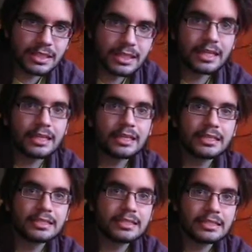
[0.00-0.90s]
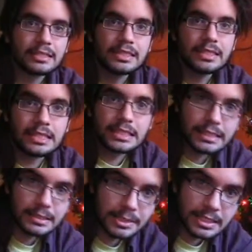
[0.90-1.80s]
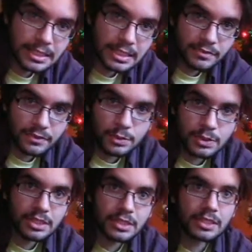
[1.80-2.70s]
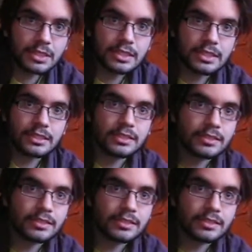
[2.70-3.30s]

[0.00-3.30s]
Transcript: and I'd like to get some of these interviews started.